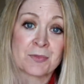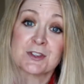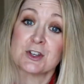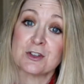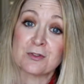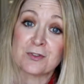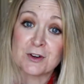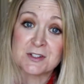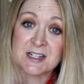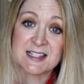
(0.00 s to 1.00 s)
So the
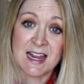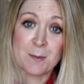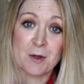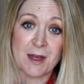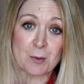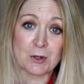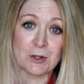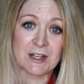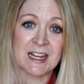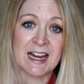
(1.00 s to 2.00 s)
first example that we're
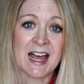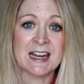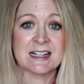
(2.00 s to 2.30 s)
looking at